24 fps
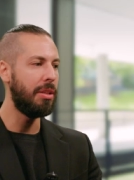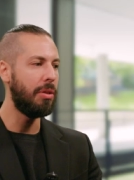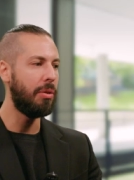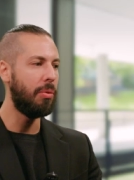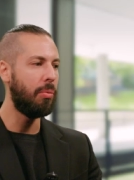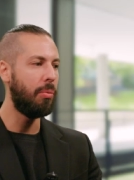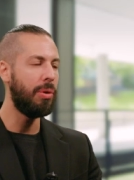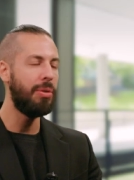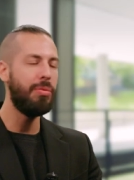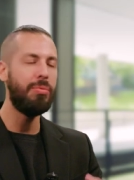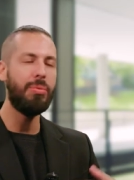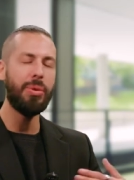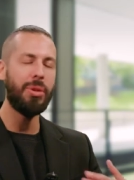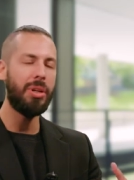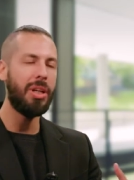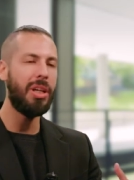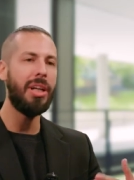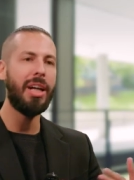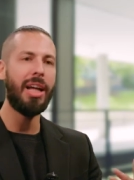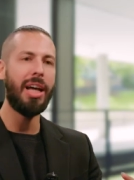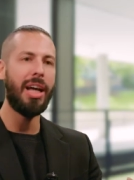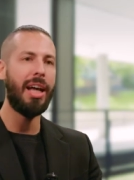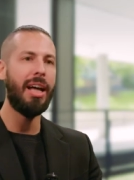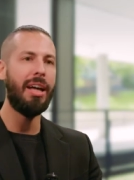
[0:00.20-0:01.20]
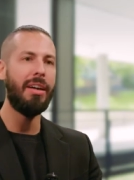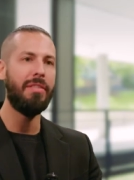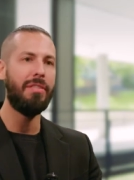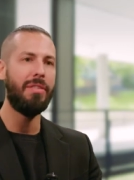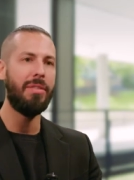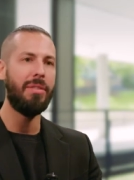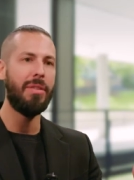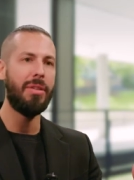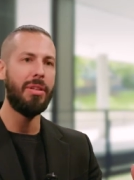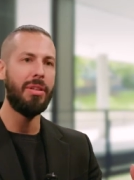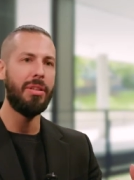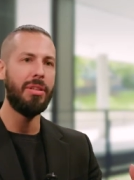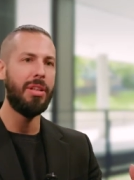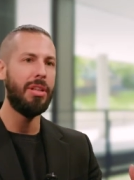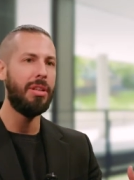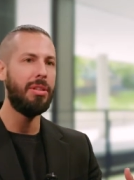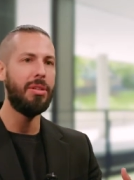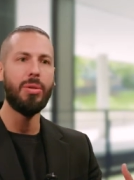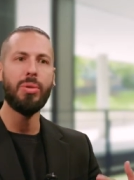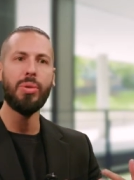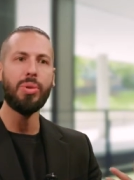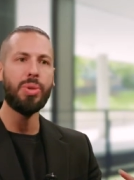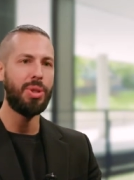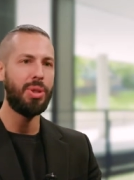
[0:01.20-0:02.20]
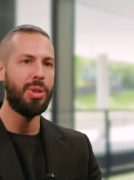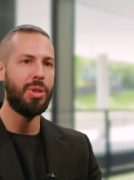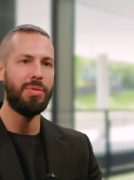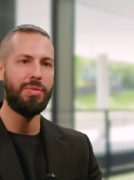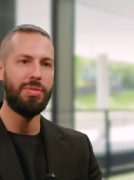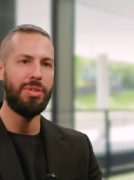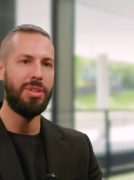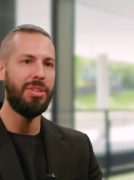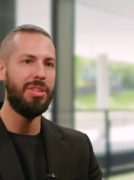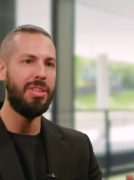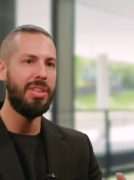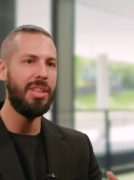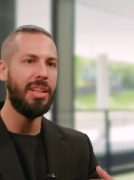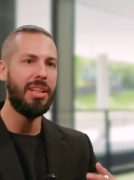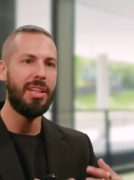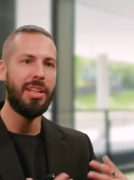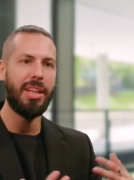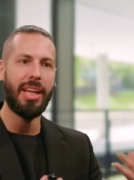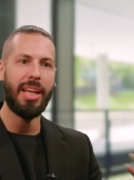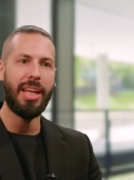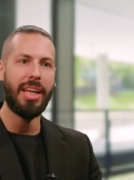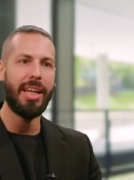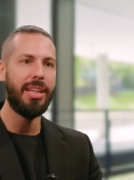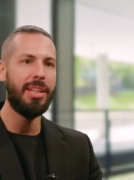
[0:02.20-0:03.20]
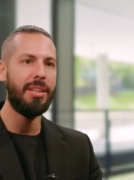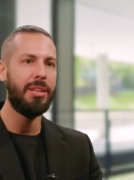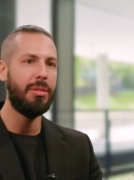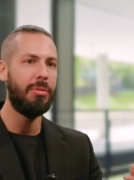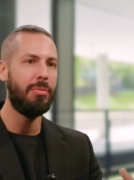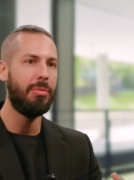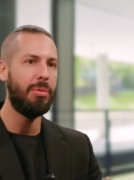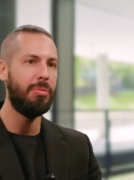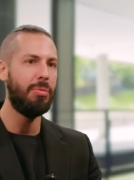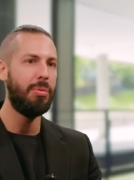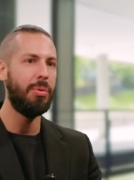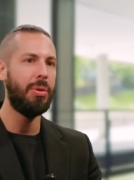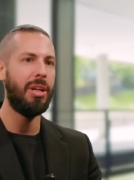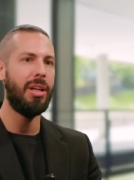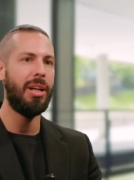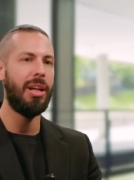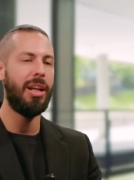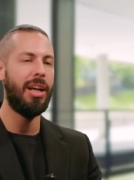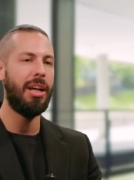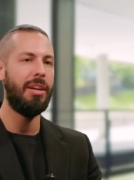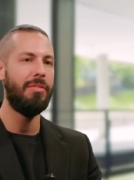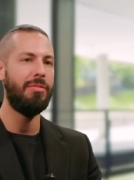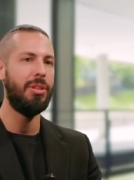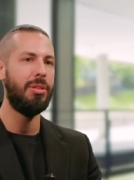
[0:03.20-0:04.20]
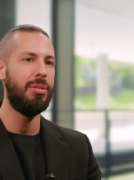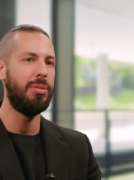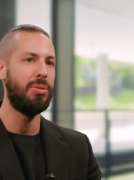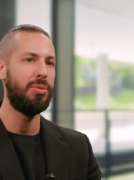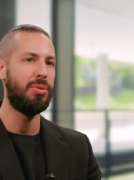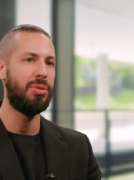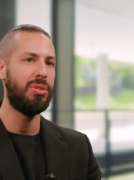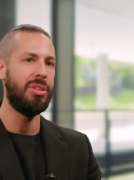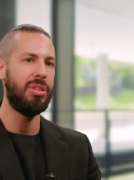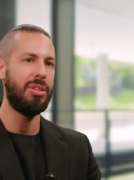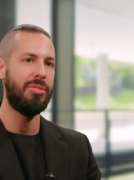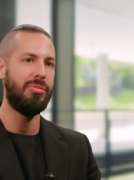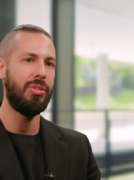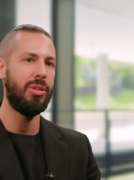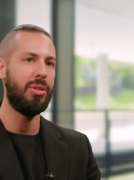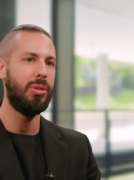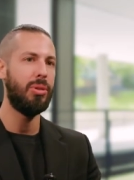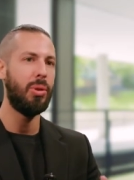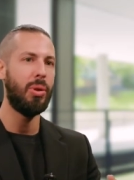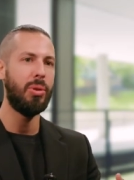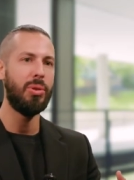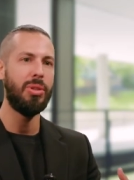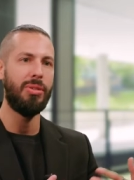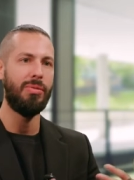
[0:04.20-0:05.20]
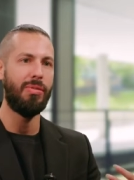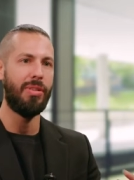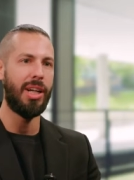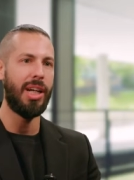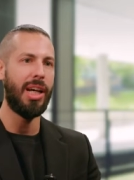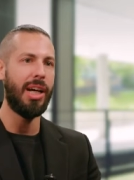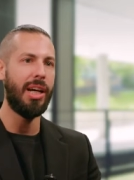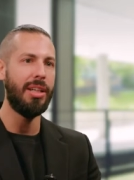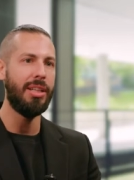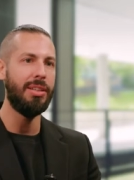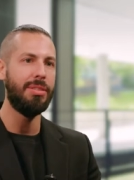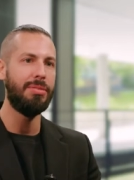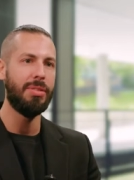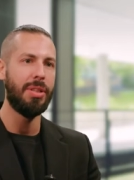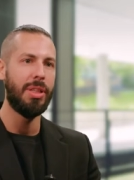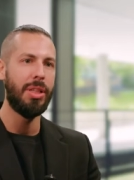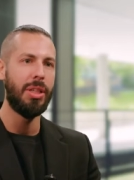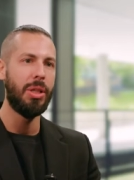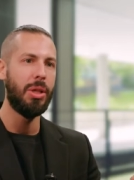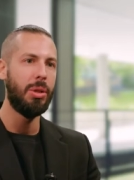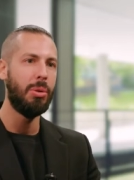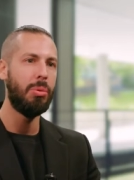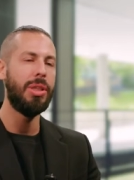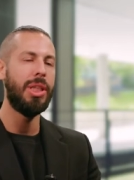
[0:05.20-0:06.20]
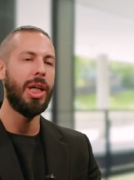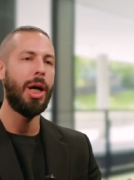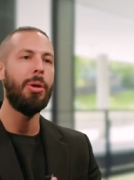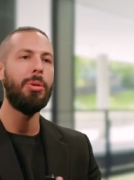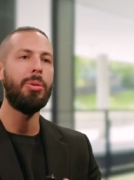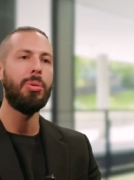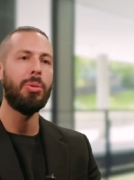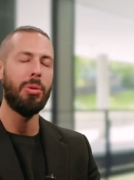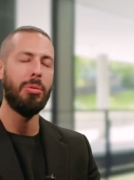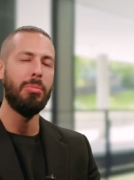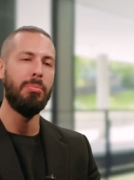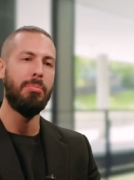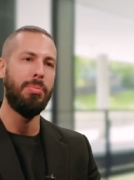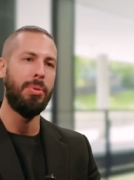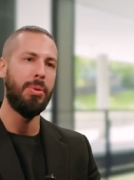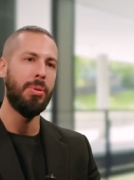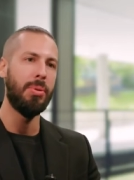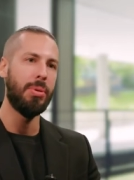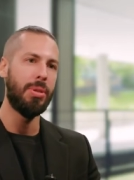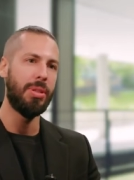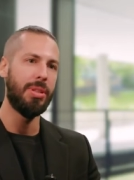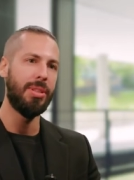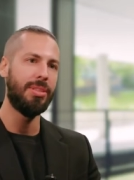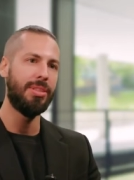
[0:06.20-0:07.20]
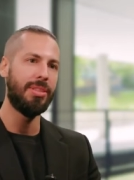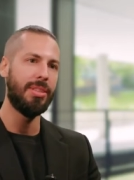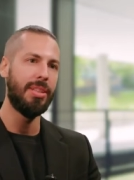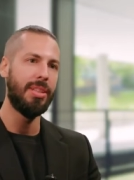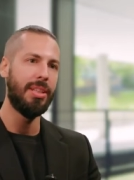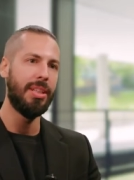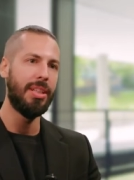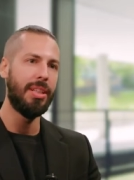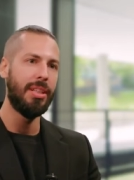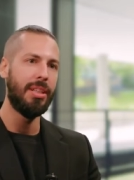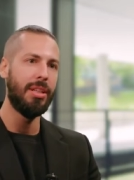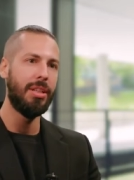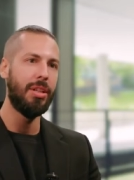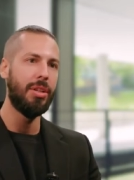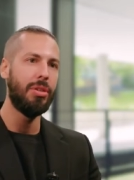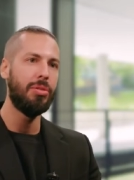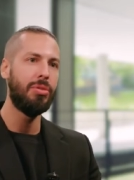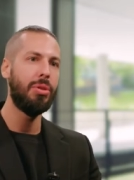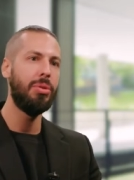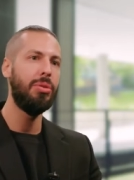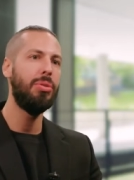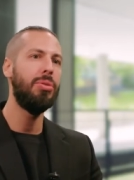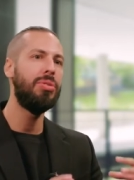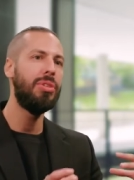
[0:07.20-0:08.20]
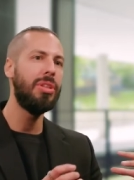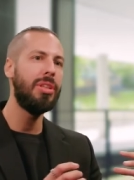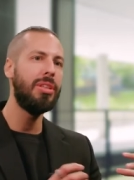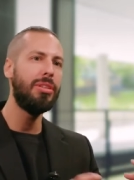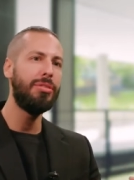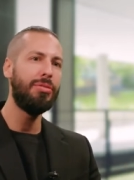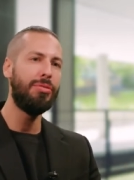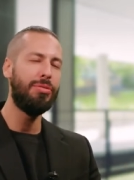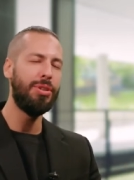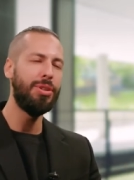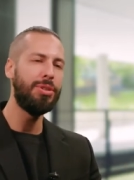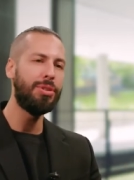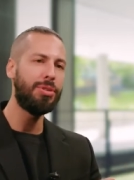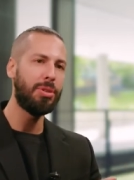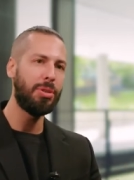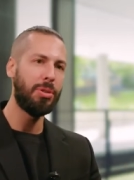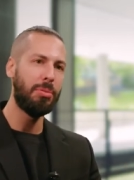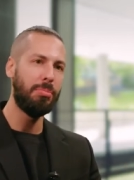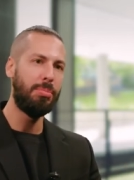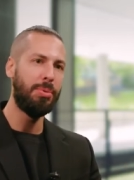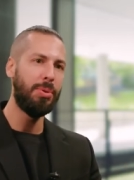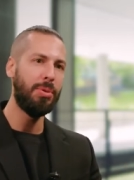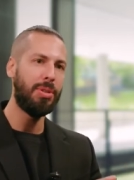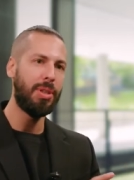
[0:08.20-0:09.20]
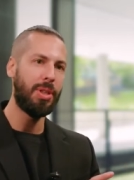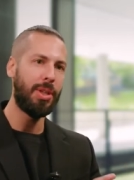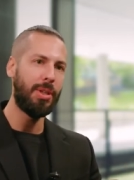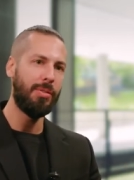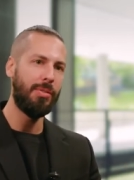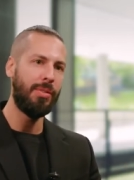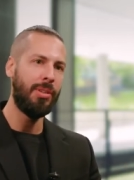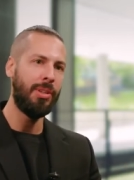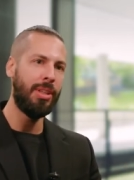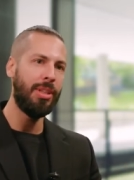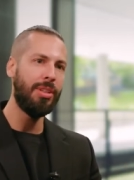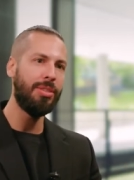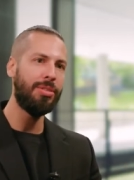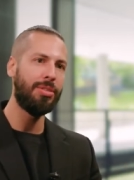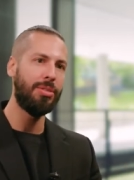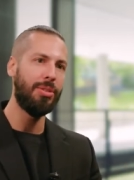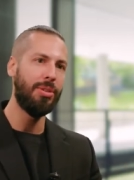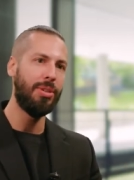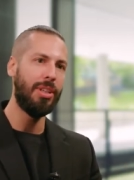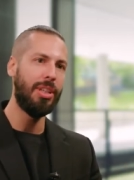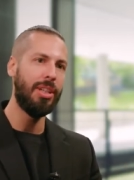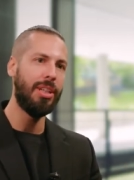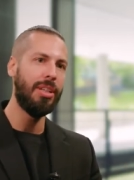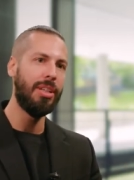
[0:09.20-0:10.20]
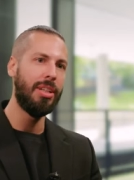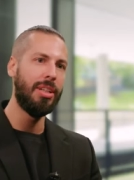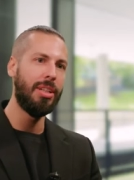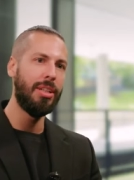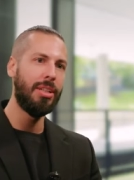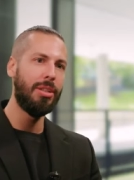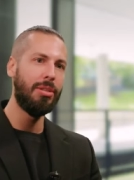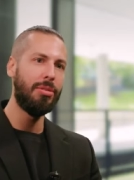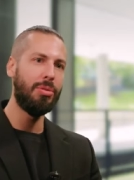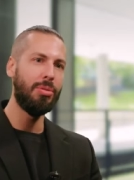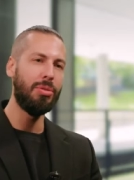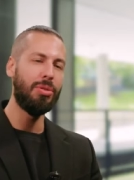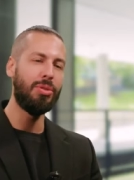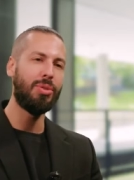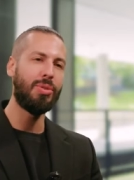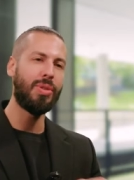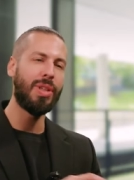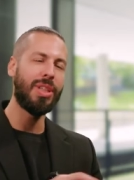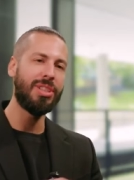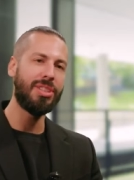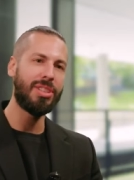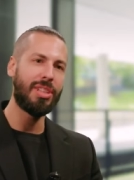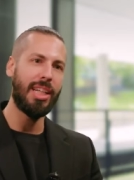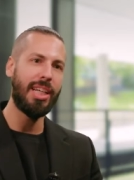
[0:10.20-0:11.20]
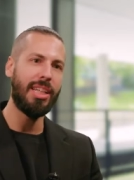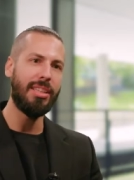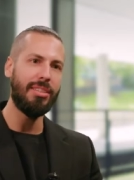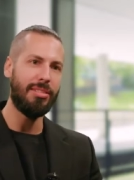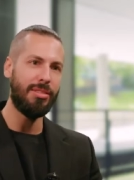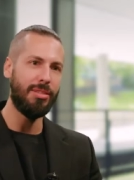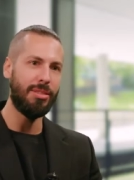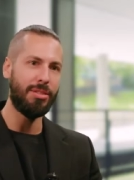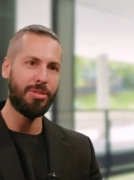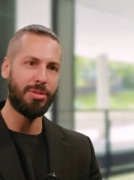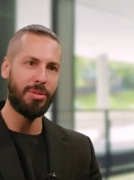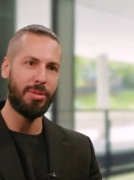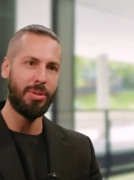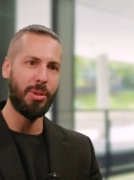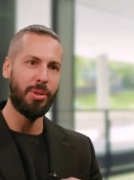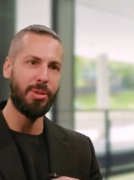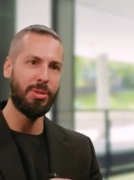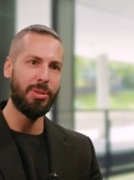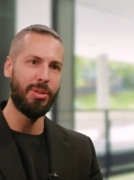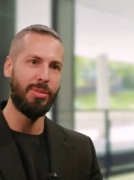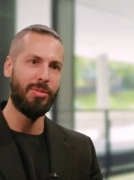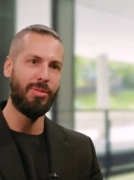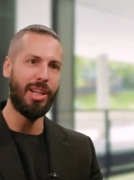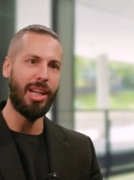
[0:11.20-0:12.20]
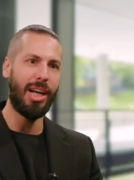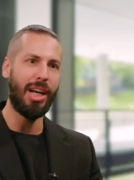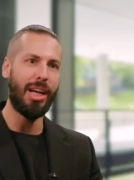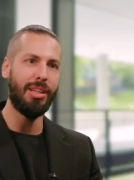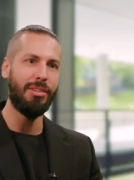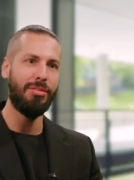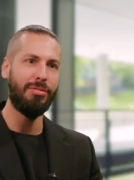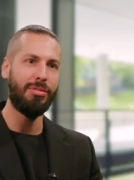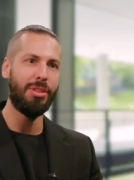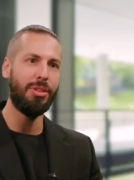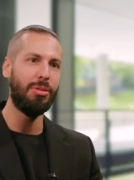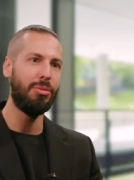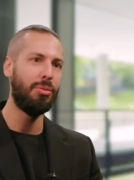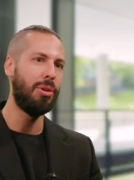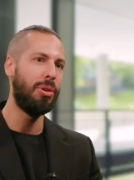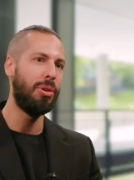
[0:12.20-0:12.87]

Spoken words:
we wouldn't have the notion of the DNA, we wouldn't have the notion of a code of life without computers. So using the first computer of history to translate this code of life into an